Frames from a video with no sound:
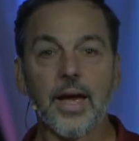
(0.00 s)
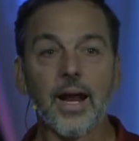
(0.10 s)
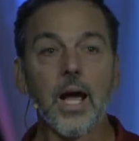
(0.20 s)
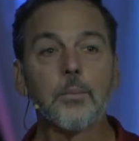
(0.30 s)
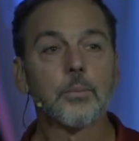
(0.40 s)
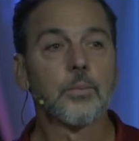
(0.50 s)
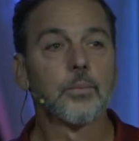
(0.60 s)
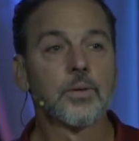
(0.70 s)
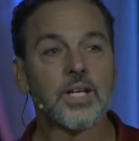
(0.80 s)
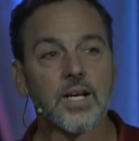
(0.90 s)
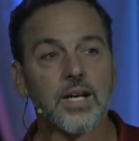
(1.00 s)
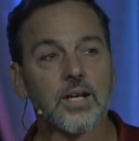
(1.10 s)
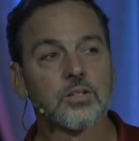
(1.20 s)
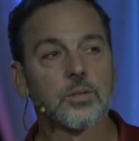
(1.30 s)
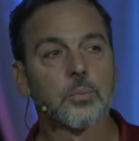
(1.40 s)
And I'm leaning
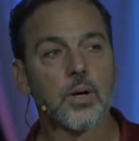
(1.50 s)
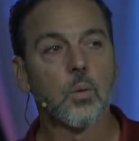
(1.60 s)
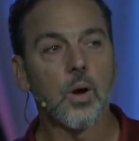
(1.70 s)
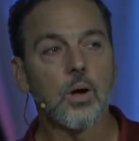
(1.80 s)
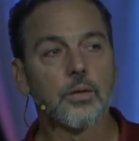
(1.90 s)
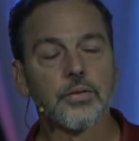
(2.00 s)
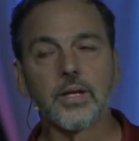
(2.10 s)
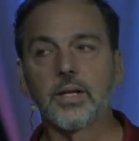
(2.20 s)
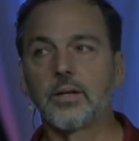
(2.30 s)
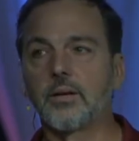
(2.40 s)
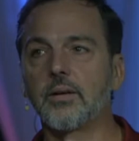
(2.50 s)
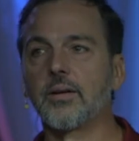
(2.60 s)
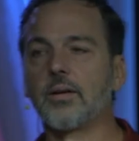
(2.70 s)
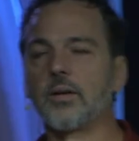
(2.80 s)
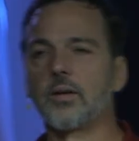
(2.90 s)
against the brick wall thinking,
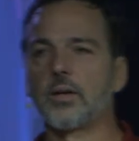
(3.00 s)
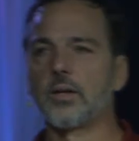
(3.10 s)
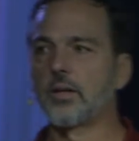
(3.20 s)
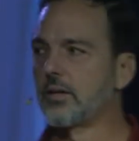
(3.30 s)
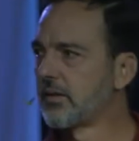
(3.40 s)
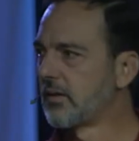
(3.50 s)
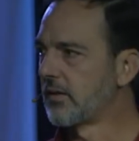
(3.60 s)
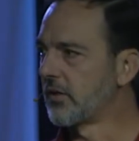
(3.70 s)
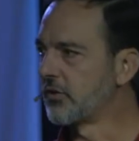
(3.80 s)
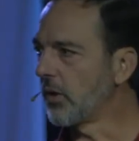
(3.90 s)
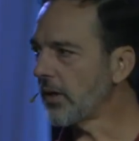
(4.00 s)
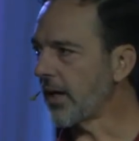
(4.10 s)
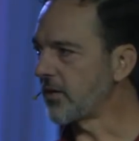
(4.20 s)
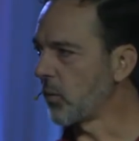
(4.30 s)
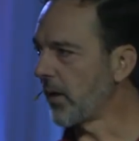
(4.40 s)
the drunk
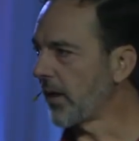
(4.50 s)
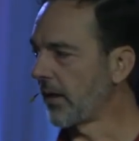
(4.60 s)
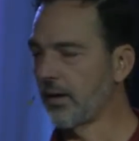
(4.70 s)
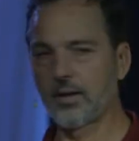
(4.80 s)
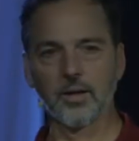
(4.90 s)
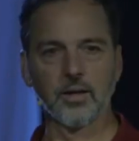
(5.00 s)
guy's winning.